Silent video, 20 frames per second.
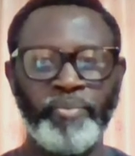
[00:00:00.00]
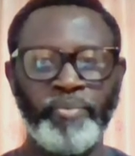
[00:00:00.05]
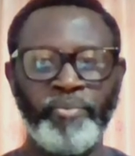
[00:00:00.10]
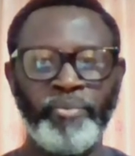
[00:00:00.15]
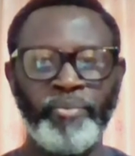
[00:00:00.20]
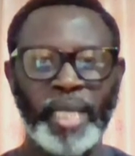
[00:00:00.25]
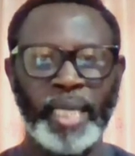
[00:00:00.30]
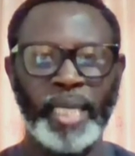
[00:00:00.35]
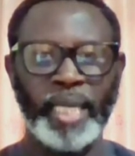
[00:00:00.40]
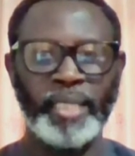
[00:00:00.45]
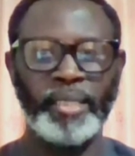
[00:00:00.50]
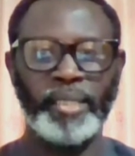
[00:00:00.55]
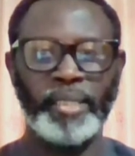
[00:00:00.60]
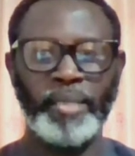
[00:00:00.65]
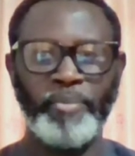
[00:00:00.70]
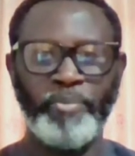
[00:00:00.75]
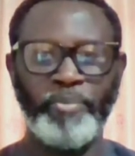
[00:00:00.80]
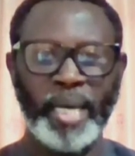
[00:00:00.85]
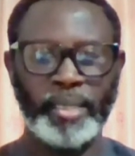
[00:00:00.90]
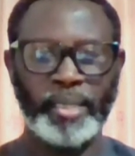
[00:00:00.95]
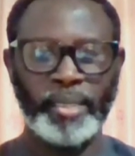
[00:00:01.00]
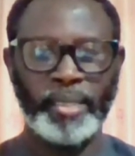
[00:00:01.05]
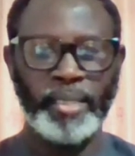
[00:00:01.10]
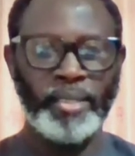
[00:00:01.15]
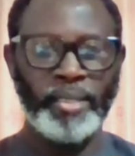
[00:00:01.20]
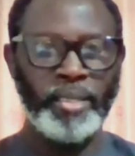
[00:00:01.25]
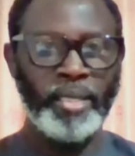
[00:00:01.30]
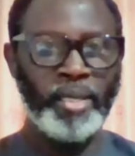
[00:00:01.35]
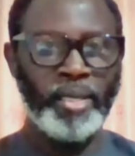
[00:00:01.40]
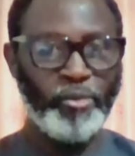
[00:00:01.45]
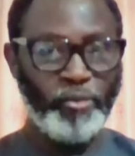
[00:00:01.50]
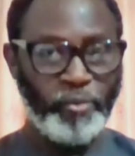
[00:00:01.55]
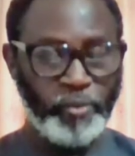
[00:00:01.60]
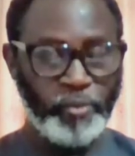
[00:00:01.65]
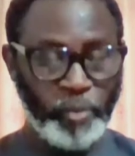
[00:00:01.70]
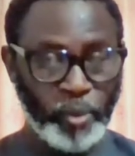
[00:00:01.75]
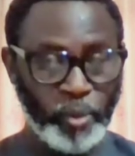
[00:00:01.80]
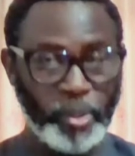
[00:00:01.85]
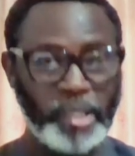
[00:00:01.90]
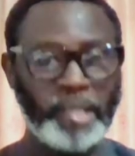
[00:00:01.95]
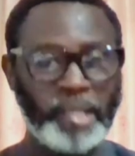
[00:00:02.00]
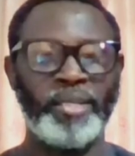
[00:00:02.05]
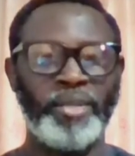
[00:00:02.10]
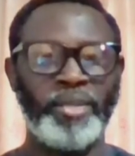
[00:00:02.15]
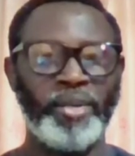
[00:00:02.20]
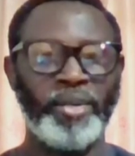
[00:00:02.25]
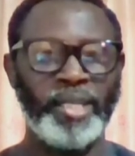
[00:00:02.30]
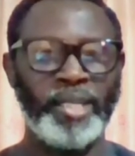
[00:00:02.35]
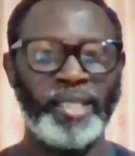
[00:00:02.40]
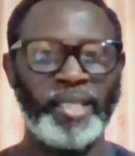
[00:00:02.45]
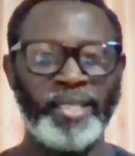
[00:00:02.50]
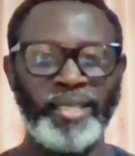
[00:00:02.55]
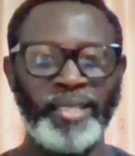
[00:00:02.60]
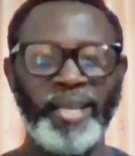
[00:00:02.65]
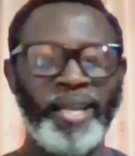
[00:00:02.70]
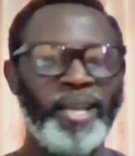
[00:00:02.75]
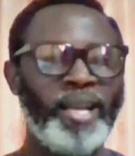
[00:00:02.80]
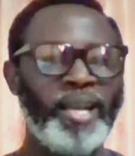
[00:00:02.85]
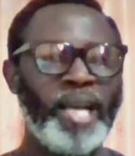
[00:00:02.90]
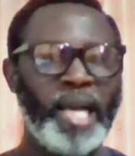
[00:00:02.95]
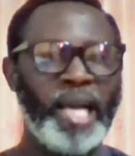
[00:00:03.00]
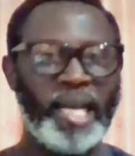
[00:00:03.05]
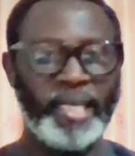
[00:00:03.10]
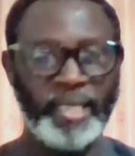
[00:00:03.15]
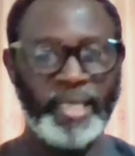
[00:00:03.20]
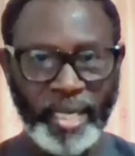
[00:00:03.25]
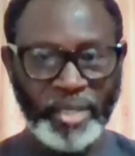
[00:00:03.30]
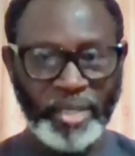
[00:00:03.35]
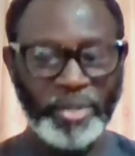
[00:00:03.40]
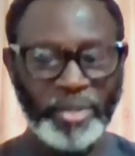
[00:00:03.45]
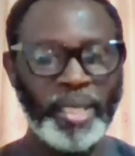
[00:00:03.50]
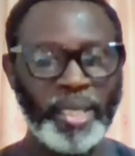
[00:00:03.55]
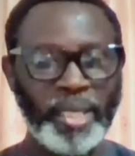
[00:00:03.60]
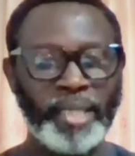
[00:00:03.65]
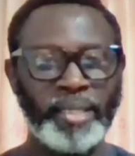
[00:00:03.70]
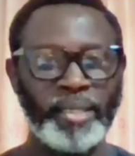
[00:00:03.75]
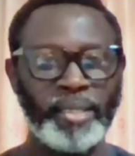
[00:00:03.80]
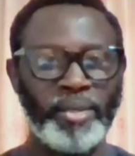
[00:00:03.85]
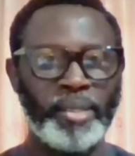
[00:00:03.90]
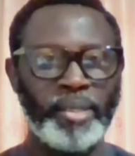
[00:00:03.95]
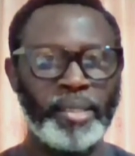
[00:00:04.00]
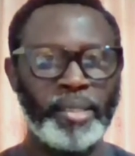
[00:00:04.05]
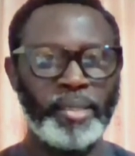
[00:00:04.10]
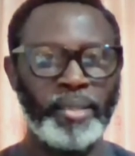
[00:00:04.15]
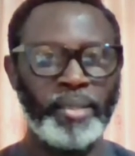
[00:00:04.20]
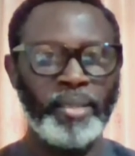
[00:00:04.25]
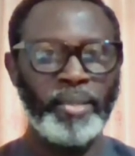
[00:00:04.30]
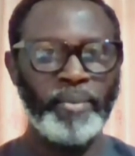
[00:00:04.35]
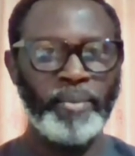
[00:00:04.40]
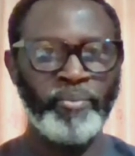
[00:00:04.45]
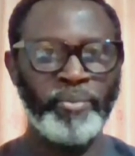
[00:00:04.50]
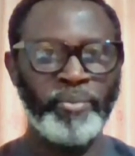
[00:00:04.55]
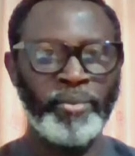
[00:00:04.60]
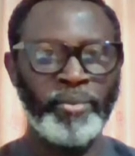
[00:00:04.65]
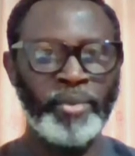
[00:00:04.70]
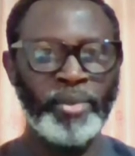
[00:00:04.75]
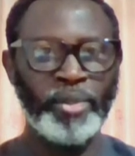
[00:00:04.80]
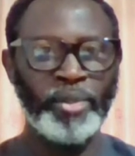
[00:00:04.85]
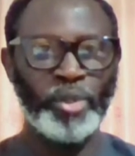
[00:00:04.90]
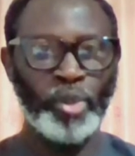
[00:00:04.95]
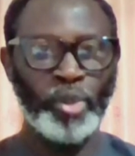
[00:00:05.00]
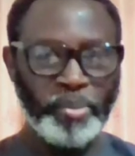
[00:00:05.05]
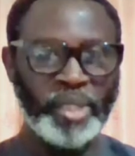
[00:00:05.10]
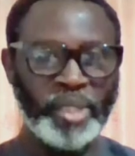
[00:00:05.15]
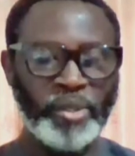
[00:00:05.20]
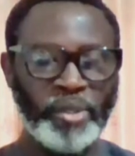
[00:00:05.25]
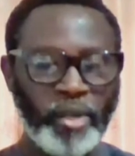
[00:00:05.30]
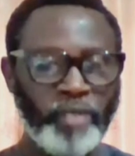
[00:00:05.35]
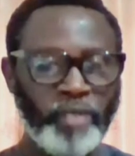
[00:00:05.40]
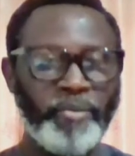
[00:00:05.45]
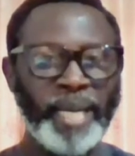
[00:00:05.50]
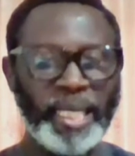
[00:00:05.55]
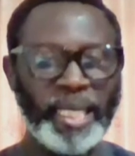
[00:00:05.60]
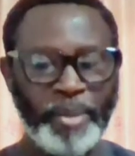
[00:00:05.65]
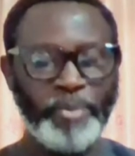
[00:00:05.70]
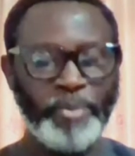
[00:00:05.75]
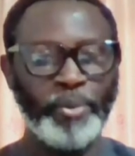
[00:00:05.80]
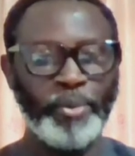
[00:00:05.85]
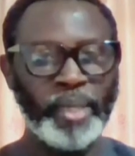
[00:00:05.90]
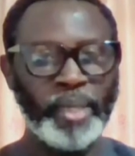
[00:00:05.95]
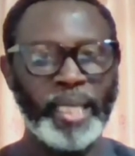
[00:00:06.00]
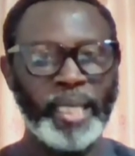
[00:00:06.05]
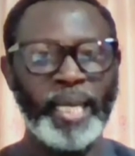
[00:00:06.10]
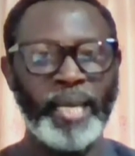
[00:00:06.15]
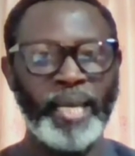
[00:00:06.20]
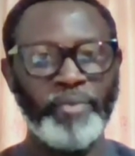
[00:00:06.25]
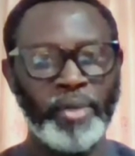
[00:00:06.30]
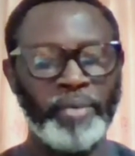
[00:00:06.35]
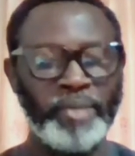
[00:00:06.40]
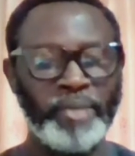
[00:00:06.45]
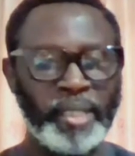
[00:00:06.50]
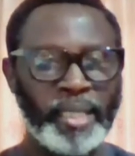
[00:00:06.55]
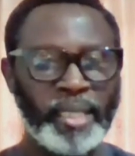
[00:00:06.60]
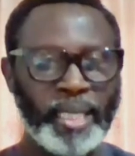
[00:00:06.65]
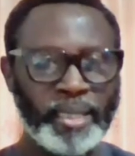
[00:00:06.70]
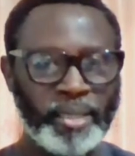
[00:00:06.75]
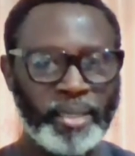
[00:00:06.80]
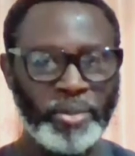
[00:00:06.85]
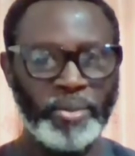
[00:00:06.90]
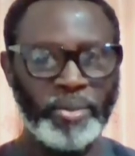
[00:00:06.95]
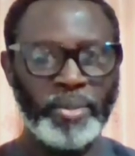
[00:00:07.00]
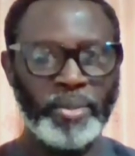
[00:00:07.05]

that is impacting food security and national security should be solved by the people that are involved in that issue.